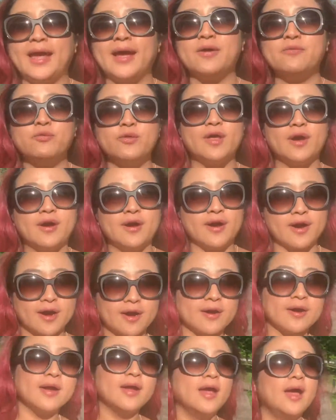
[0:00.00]
now we
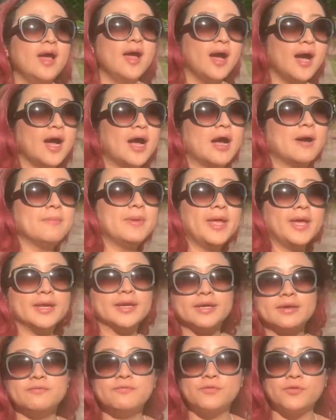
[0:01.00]
are
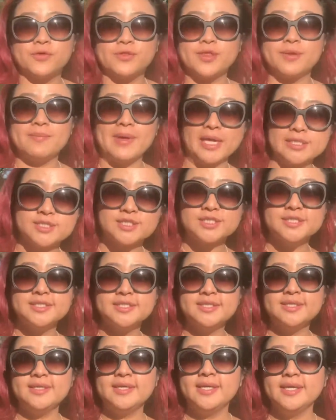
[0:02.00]
heading for the
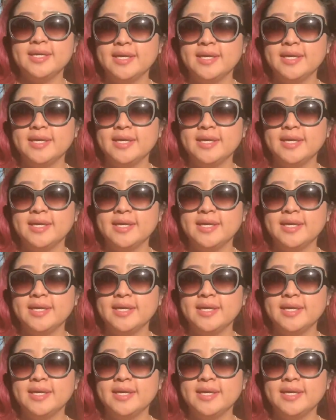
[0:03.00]
mansion.